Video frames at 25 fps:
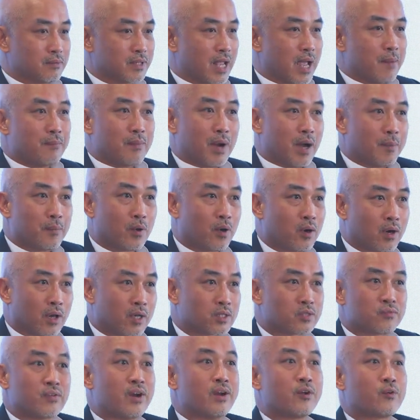get my
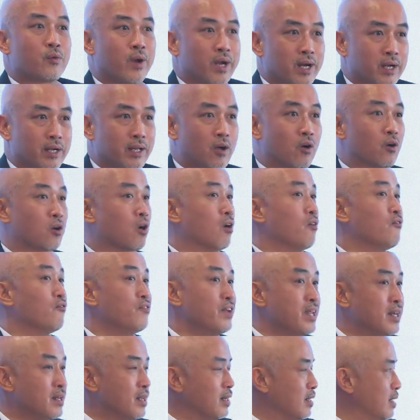products very quickly or
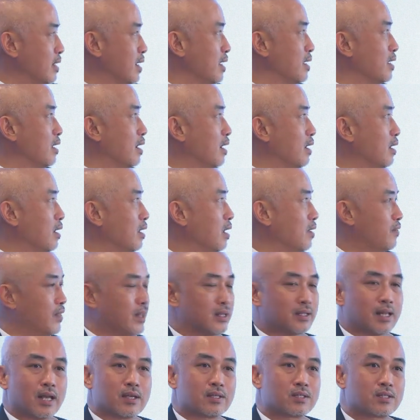conveniently? I
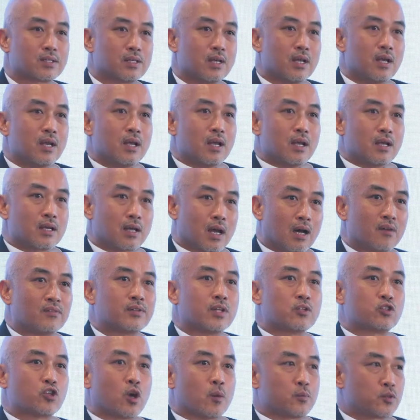think that's kind of
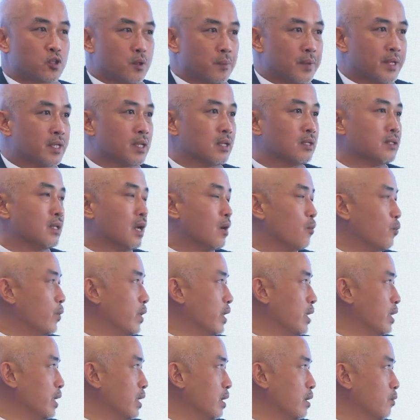the jobs to be done that
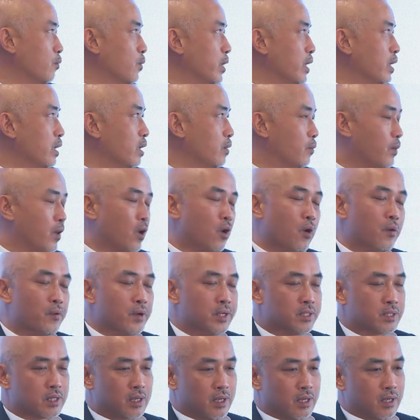we
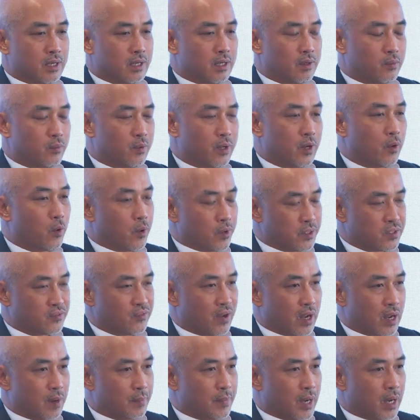always
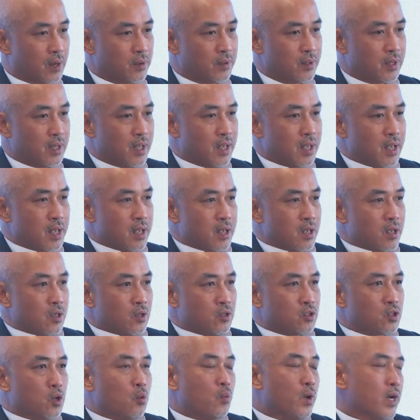think about.
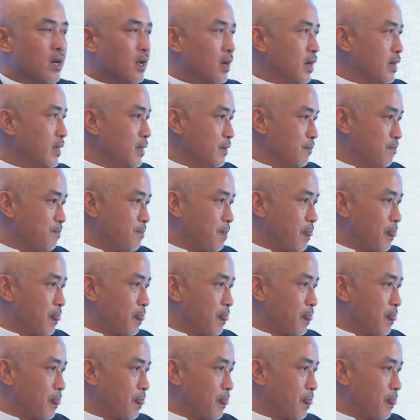So when I